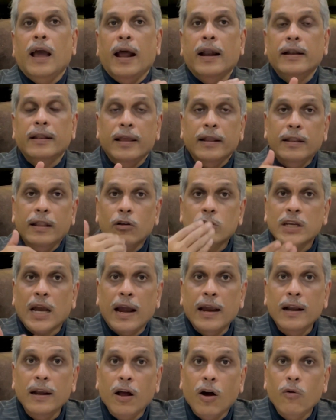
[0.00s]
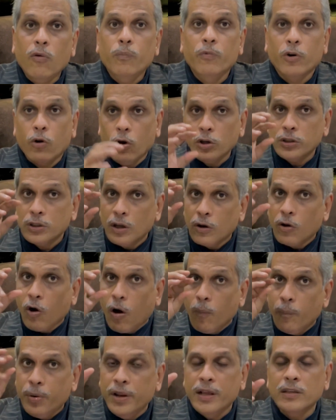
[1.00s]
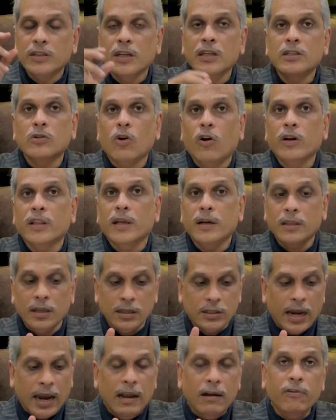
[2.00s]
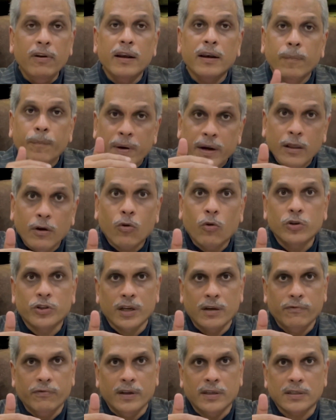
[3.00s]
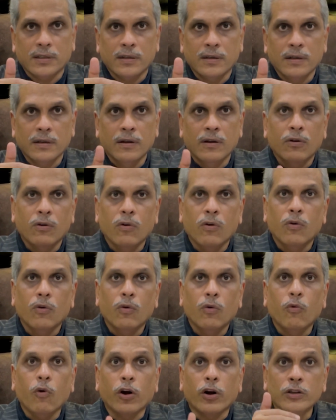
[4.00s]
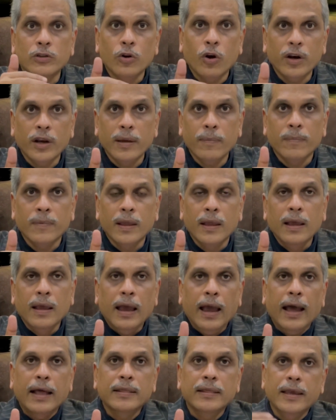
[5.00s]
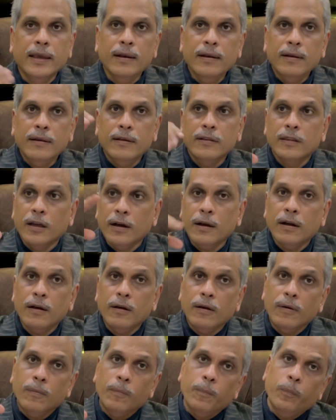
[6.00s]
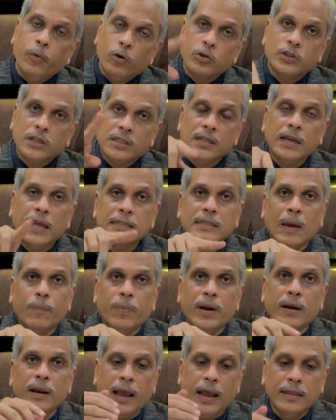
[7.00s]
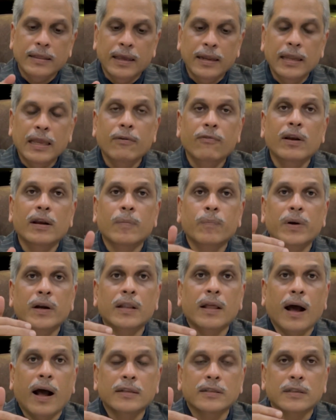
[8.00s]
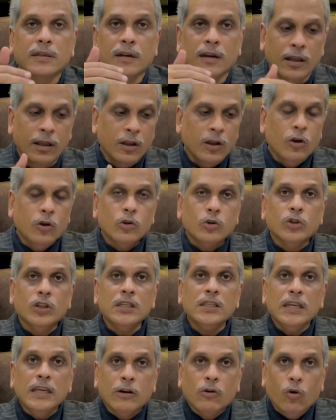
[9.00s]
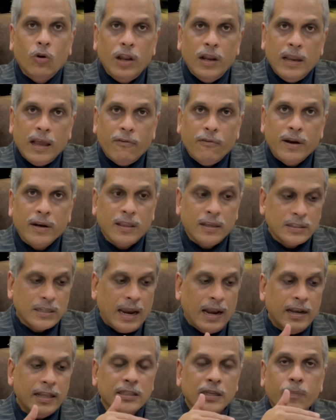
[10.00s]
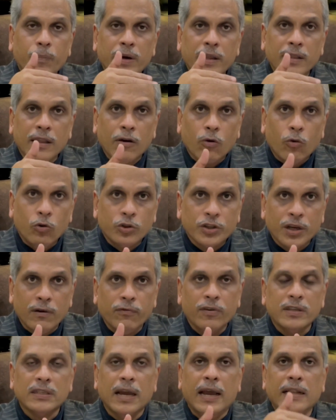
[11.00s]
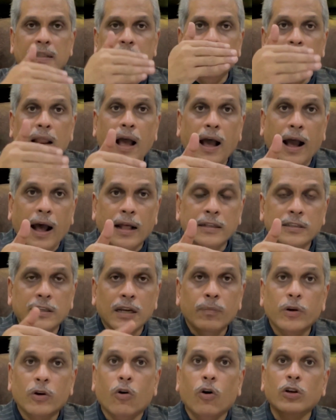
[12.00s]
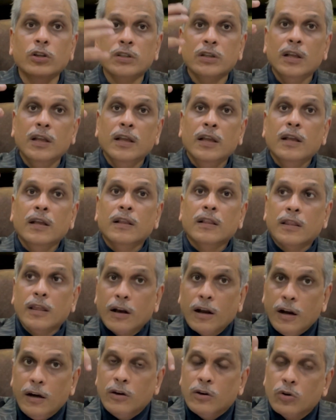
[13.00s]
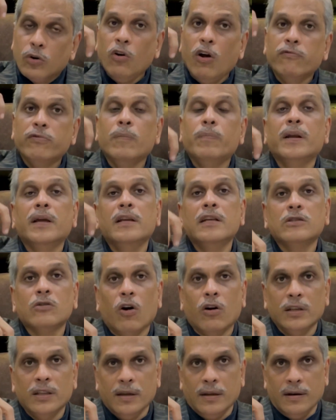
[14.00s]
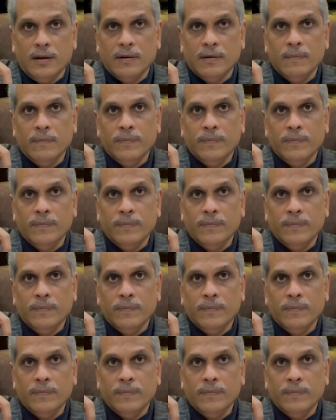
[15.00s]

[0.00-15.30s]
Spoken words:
and then the child now, because the comprehension is not there, the child will repeat the question first, what is your name, and then the processing has happened and then he will repeat the answer. So this echolalia, where the child is repeating the question first and then answer, because the control of the brain is not there,